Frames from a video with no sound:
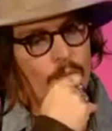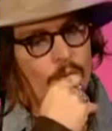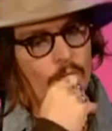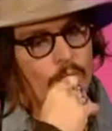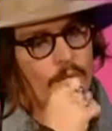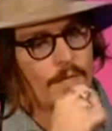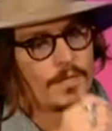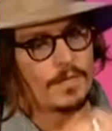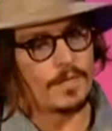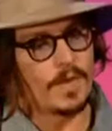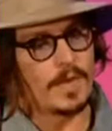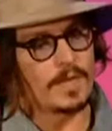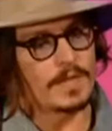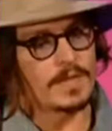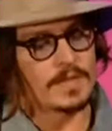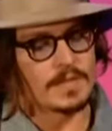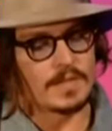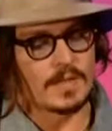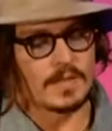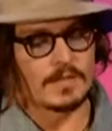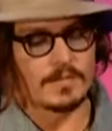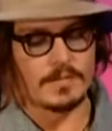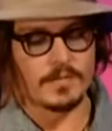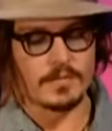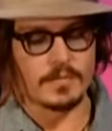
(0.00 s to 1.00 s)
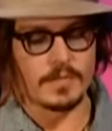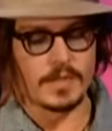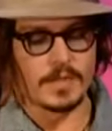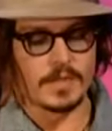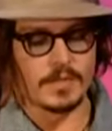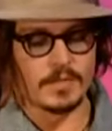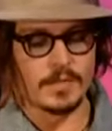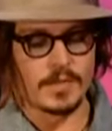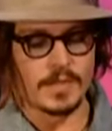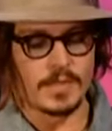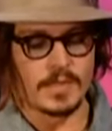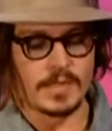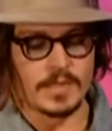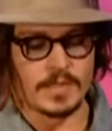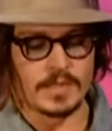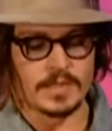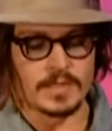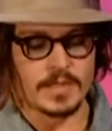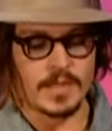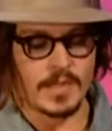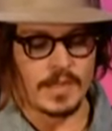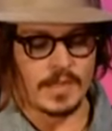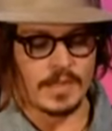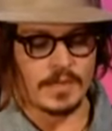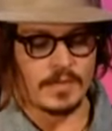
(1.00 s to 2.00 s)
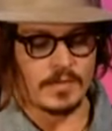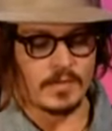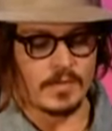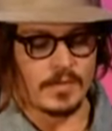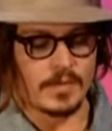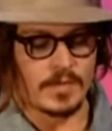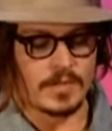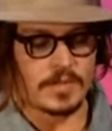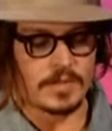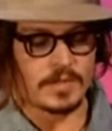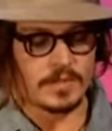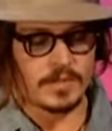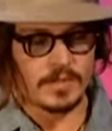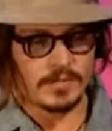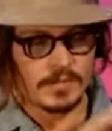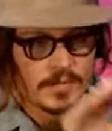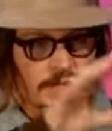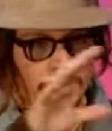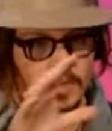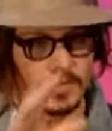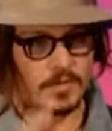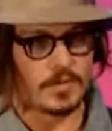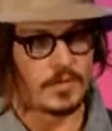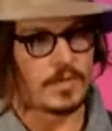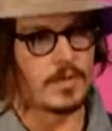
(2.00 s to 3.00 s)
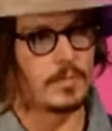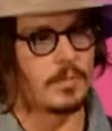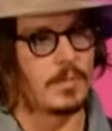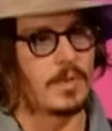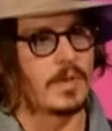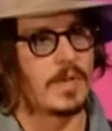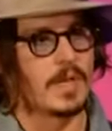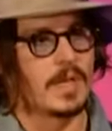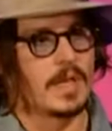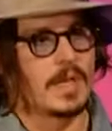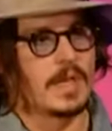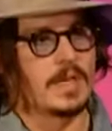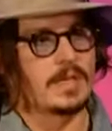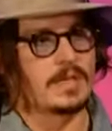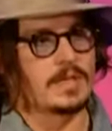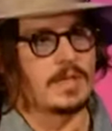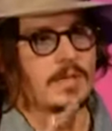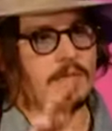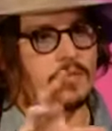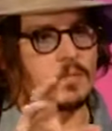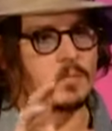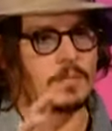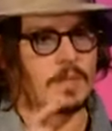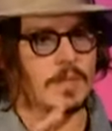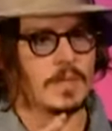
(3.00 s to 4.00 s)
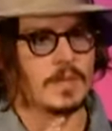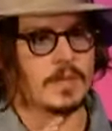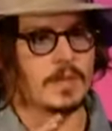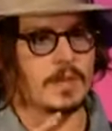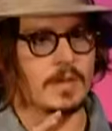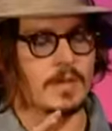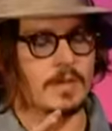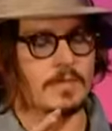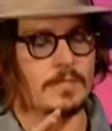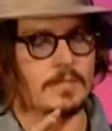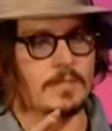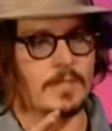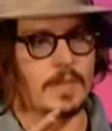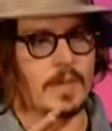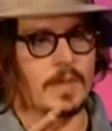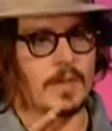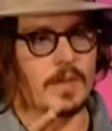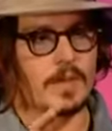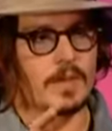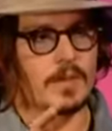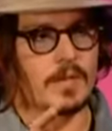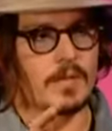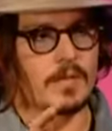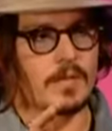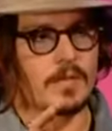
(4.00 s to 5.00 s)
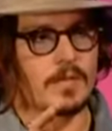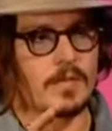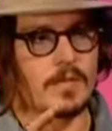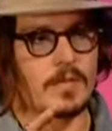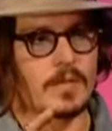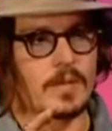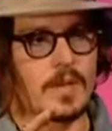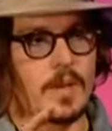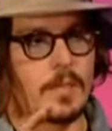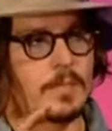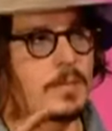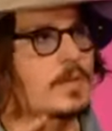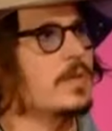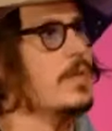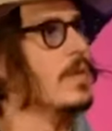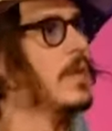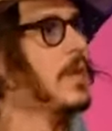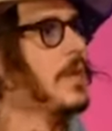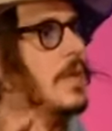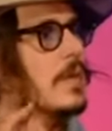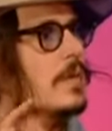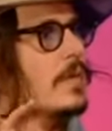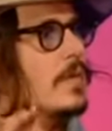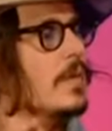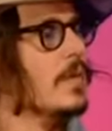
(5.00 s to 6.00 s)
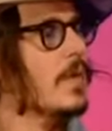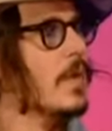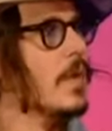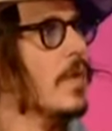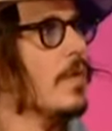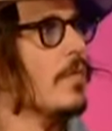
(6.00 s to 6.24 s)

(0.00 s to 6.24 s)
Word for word: What, what France has done for me, really, is like, you know, at least living in Europe has given me uh, uh the opportunity